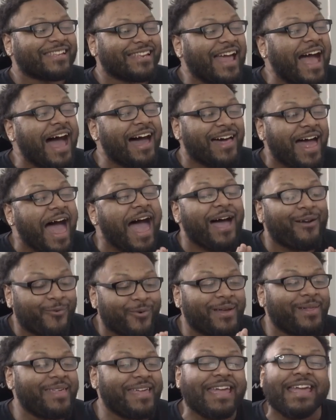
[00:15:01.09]
I
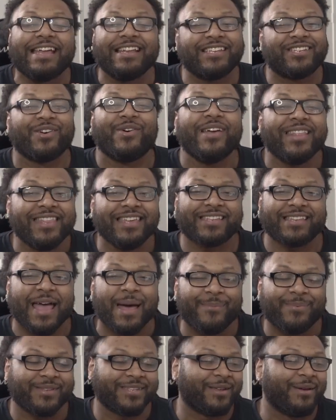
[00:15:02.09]
really enjoyed this
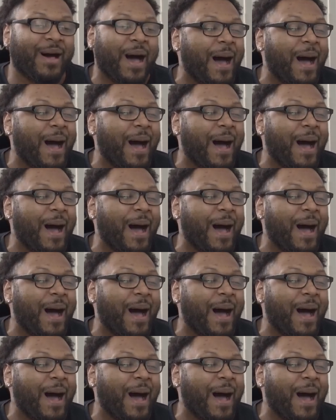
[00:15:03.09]
episode.